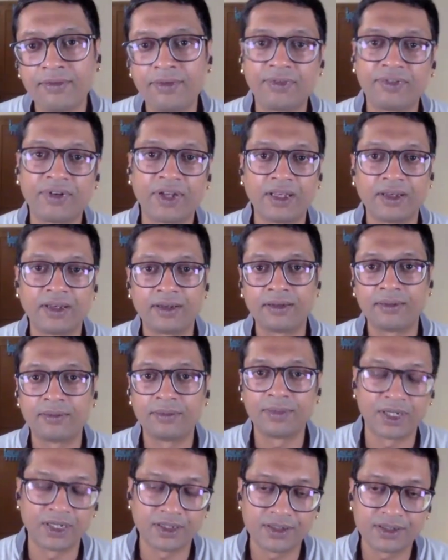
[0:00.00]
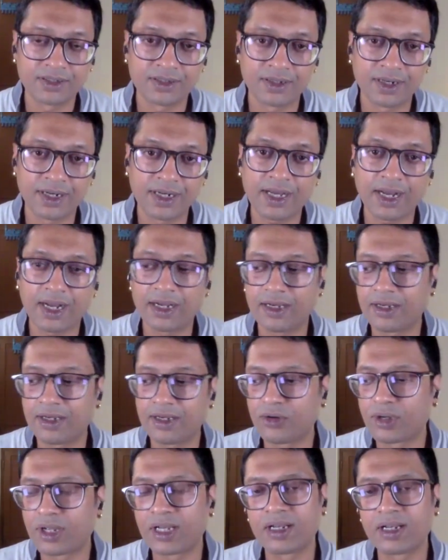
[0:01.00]
15 minutes, right? And
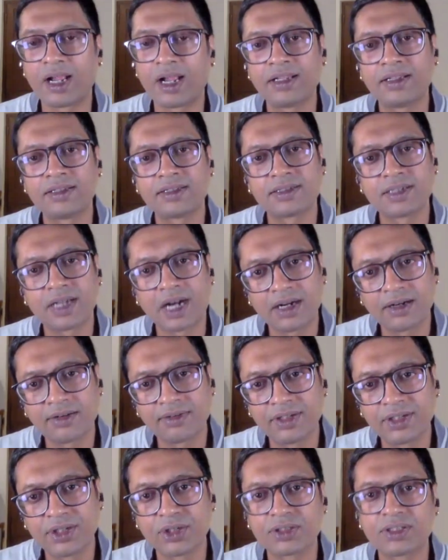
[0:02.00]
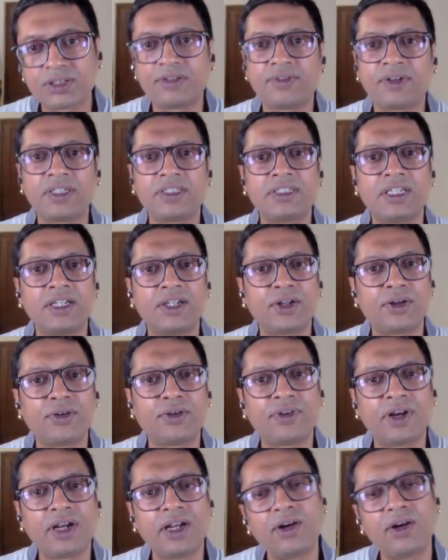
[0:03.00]
you can either start with yourself and send to
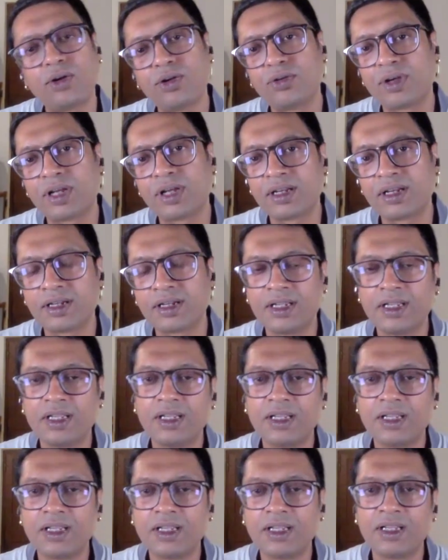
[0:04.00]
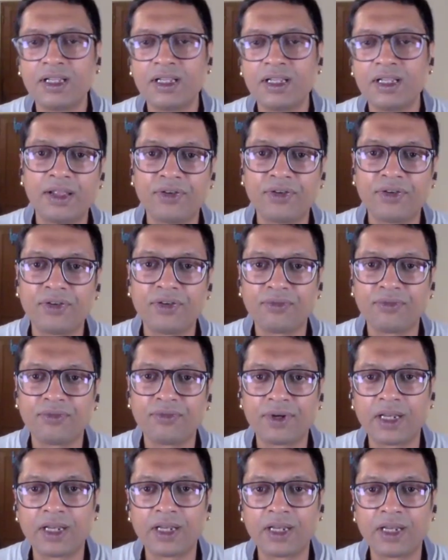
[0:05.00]
your friend, or you can If you
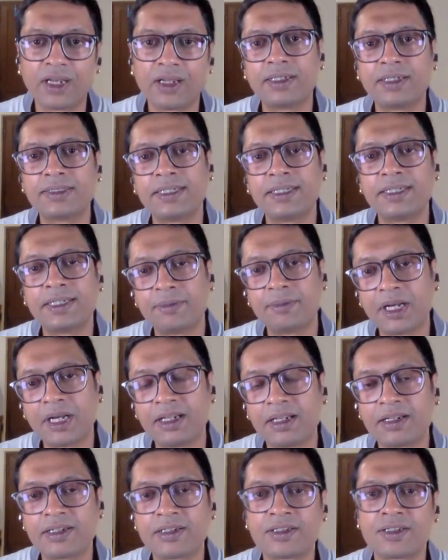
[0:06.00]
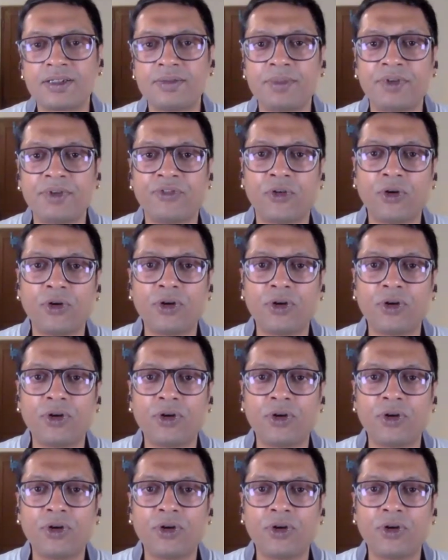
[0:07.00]
have done a sitting meditation